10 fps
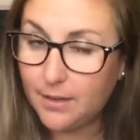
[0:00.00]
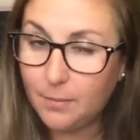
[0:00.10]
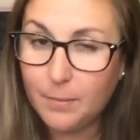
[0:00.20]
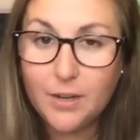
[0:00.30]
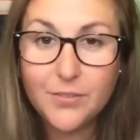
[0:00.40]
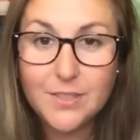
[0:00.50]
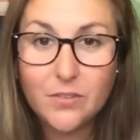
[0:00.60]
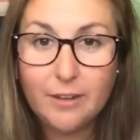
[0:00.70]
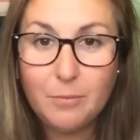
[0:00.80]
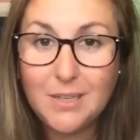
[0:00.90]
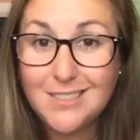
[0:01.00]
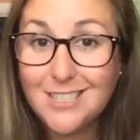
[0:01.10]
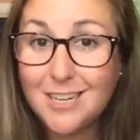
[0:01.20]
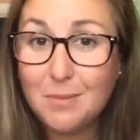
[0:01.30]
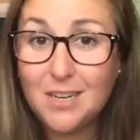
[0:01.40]
Doesn't matter if it's 5
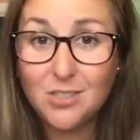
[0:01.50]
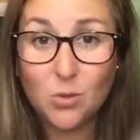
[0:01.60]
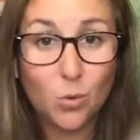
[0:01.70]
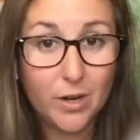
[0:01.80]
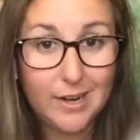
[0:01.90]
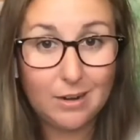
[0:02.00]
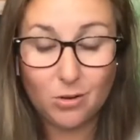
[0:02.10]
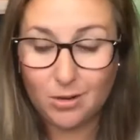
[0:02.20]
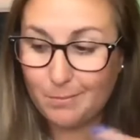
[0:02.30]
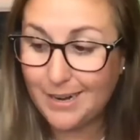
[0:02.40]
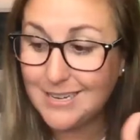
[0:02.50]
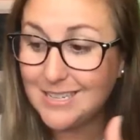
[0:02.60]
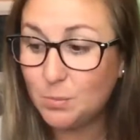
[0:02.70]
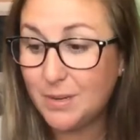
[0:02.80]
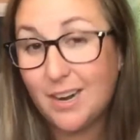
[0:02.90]
minutes, 10 minutes, or an hour. Mine
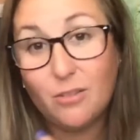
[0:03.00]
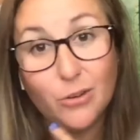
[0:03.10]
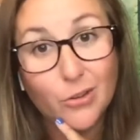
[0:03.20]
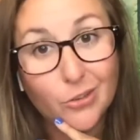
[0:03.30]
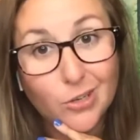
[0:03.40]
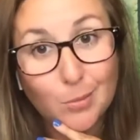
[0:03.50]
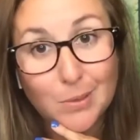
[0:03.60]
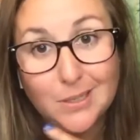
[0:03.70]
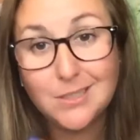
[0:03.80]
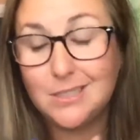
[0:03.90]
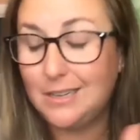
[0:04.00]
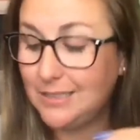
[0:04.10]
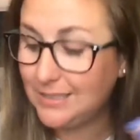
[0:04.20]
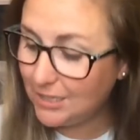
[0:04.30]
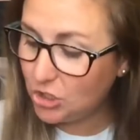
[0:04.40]
has been out for 30 minutes and
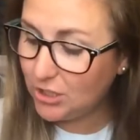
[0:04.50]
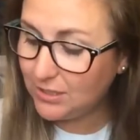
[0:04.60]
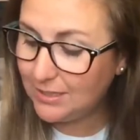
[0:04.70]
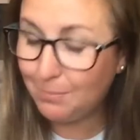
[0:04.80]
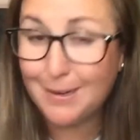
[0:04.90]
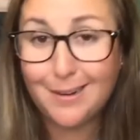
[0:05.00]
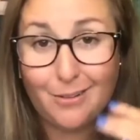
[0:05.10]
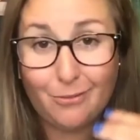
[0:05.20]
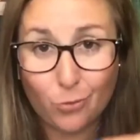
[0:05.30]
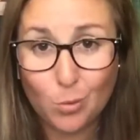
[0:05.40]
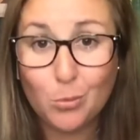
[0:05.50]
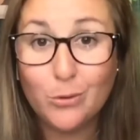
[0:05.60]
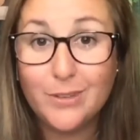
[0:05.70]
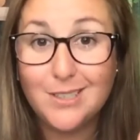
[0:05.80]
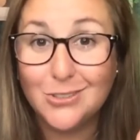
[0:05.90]
let's not jinx it, but I got 4
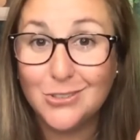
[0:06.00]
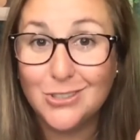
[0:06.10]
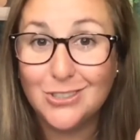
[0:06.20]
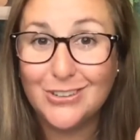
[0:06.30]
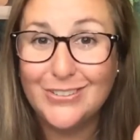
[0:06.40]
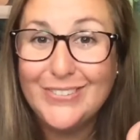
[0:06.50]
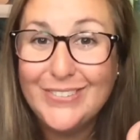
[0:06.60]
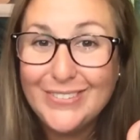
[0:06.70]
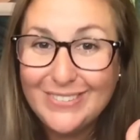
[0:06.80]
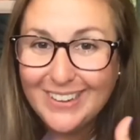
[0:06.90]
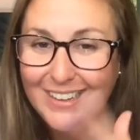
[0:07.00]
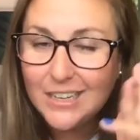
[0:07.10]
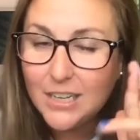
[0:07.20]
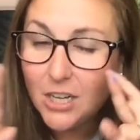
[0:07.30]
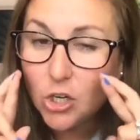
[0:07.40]
more videos to do.
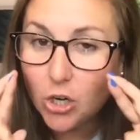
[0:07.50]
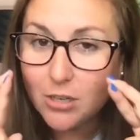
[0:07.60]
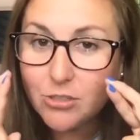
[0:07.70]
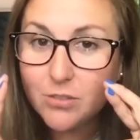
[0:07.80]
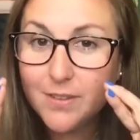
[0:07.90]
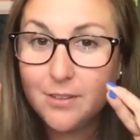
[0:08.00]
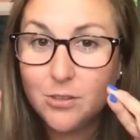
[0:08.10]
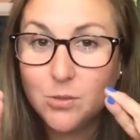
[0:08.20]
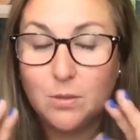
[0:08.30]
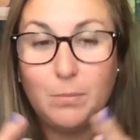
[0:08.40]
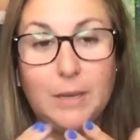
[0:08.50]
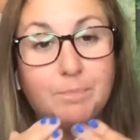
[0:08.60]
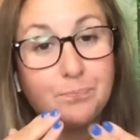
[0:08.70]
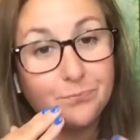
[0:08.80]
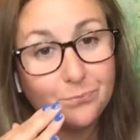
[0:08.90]
Cross your fingers with me.
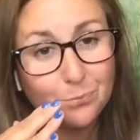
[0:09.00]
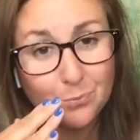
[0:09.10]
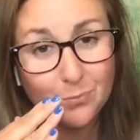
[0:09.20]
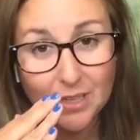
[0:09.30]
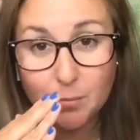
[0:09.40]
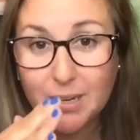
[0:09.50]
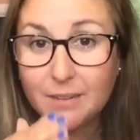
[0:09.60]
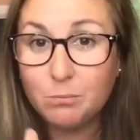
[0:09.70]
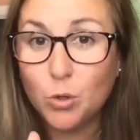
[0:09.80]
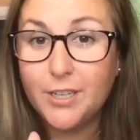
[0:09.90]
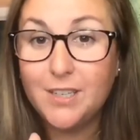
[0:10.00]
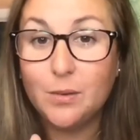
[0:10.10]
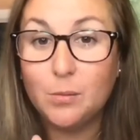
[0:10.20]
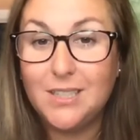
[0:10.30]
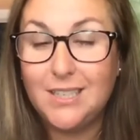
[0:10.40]
But I'm working
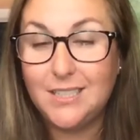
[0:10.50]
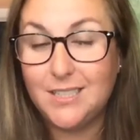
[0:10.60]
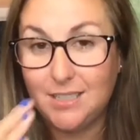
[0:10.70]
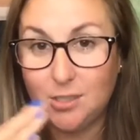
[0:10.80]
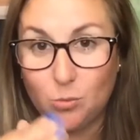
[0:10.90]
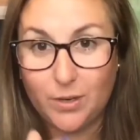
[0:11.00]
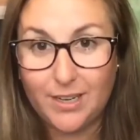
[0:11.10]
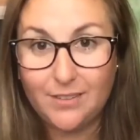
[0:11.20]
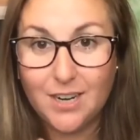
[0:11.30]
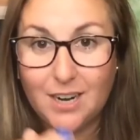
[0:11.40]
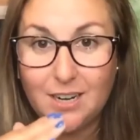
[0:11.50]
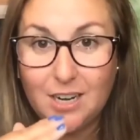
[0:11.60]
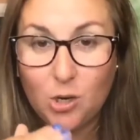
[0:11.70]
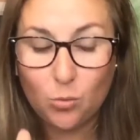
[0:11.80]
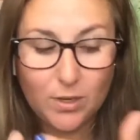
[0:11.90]
from a list. I know what I've got,
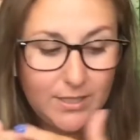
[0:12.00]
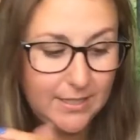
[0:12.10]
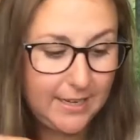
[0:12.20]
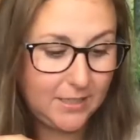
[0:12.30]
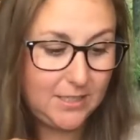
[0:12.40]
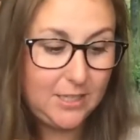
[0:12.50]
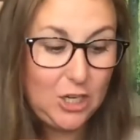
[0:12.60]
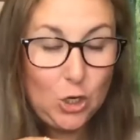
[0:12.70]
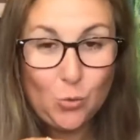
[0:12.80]
what's next,